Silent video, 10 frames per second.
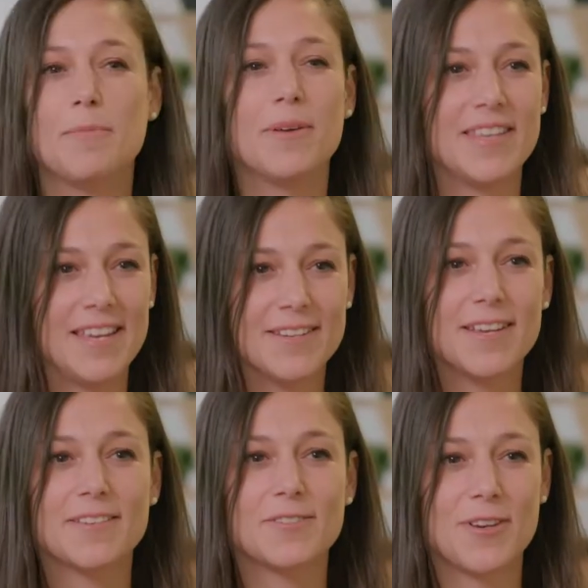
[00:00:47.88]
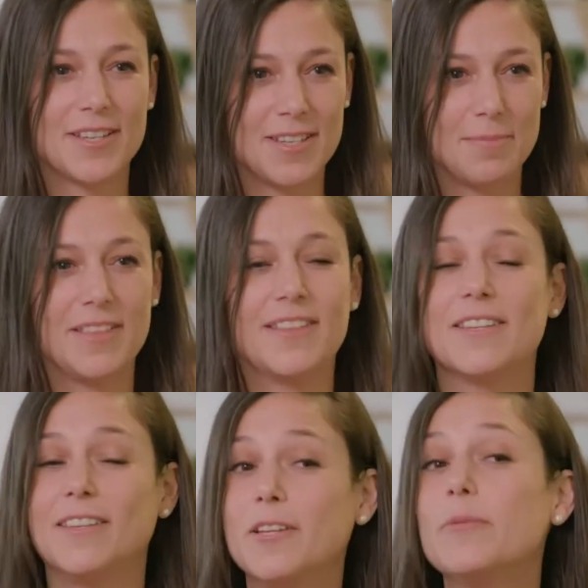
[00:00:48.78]
but the index tracks something
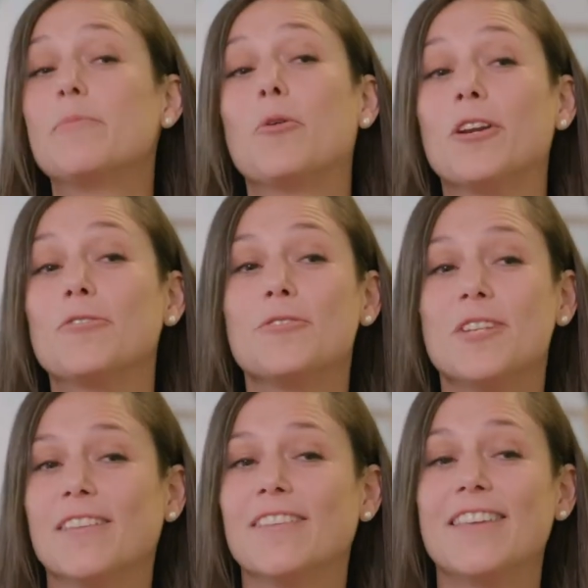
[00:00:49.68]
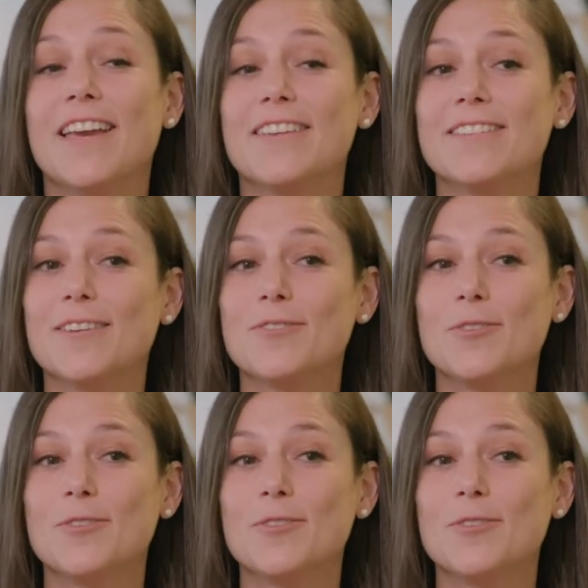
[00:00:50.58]
that's a little bit more interesting than the ASX